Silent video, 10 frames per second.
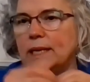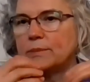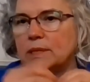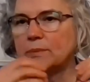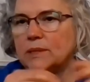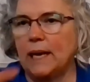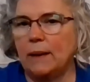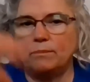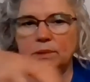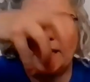snap, snap,
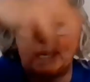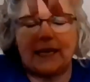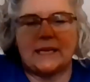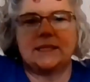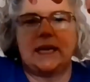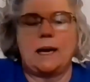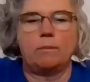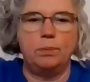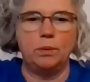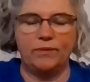snap, stack, stack,
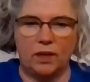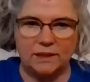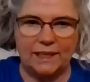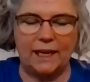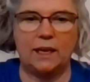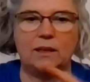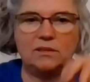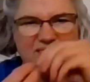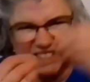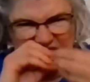stack, boom, fall
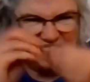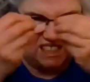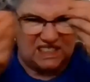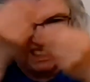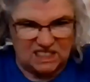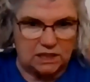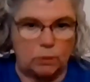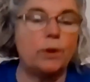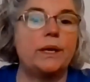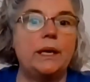down, it's
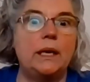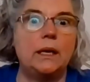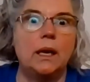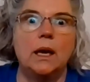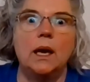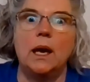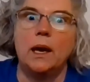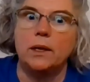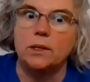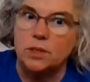not working.
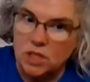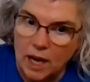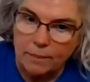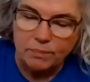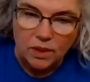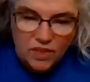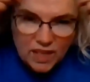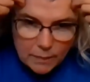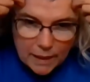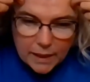You stop, you
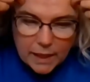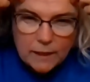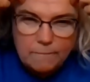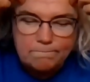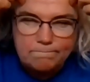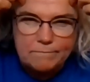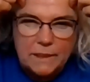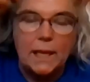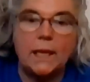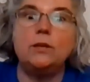think about it,
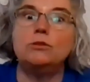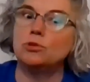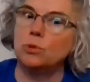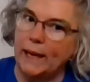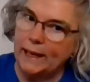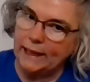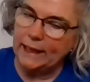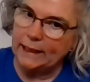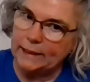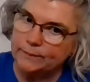and you try
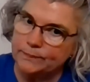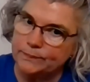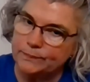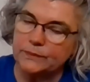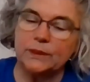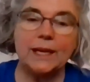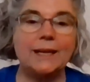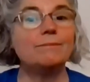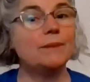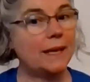again,
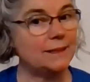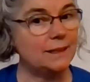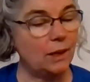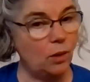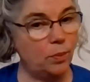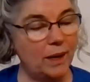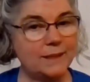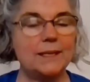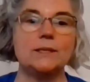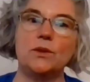right? That's the whole
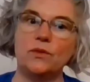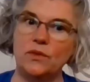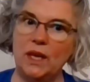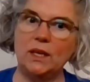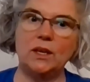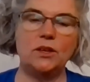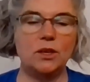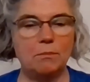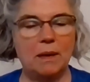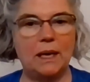process. You think,
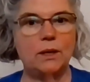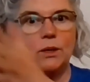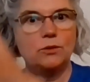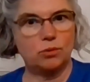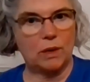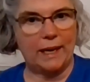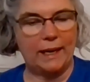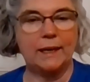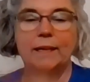you make, you try.